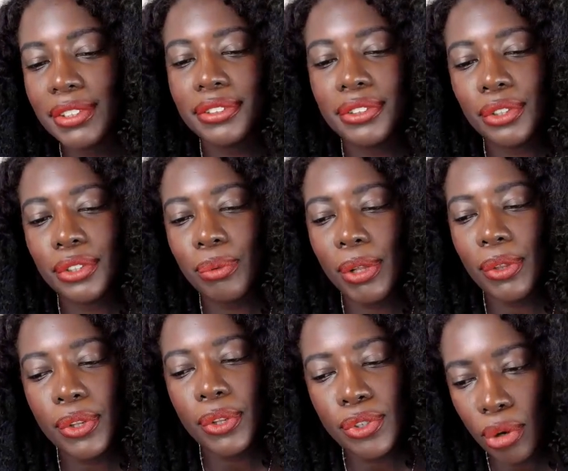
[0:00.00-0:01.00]
And, you know,
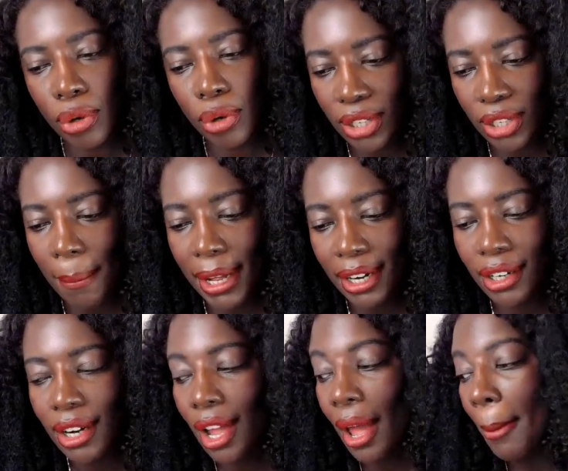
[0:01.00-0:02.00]
weather the storms a lot
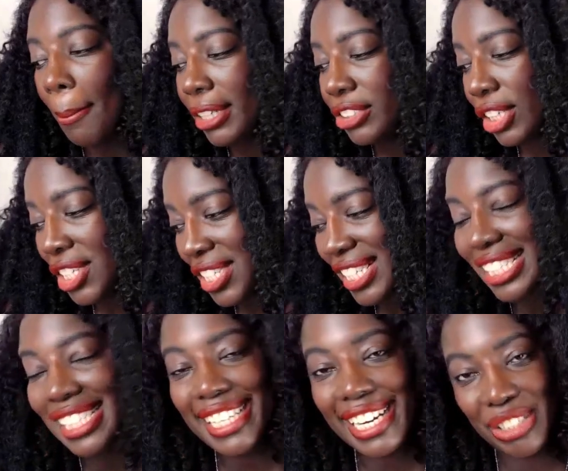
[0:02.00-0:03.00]
better. But just
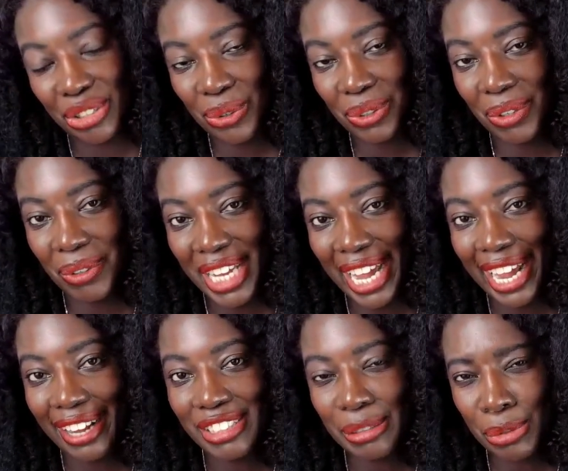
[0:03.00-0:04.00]
stay tuned,
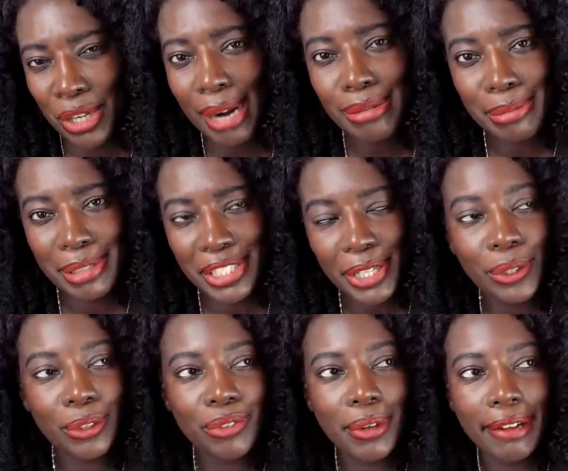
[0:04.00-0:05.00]
okay? Subscribe to my
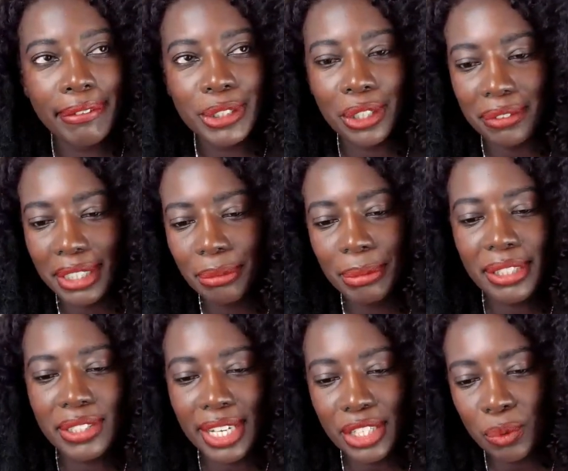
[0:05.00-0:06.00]
channel if you haven't already,
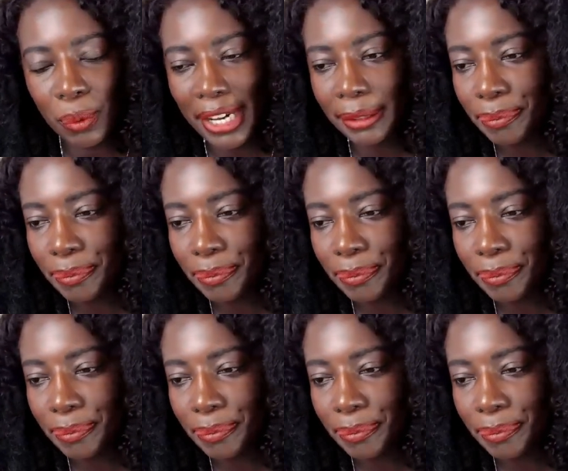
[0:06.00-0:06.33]
because guess what?